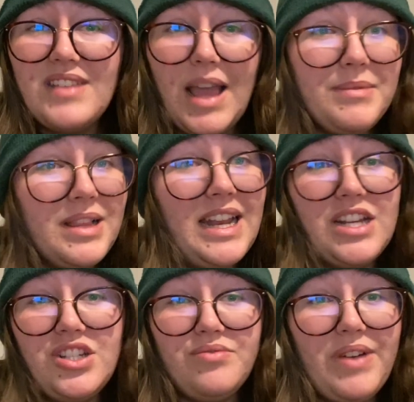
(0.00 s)
I'm glad
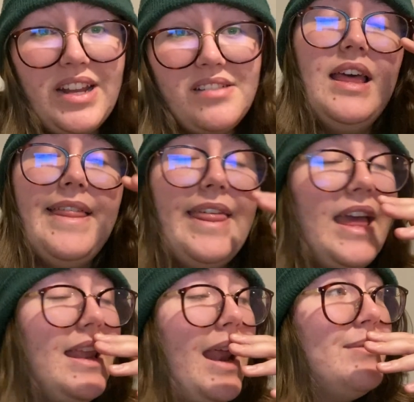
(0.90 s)
I just read it.
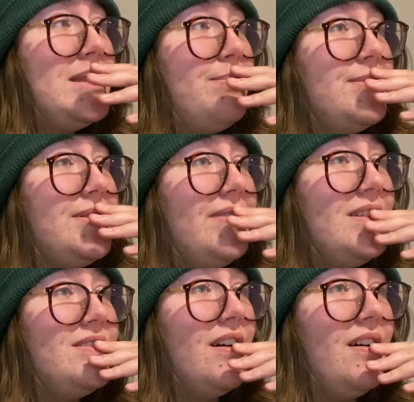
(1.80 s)
Then I was supposed to
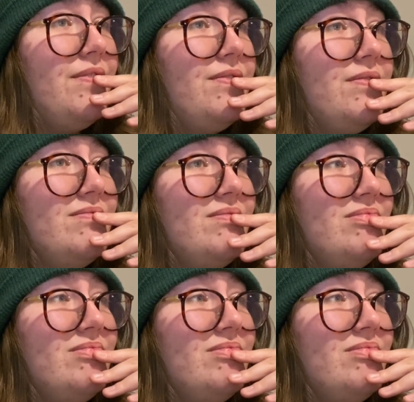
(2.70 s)
finish off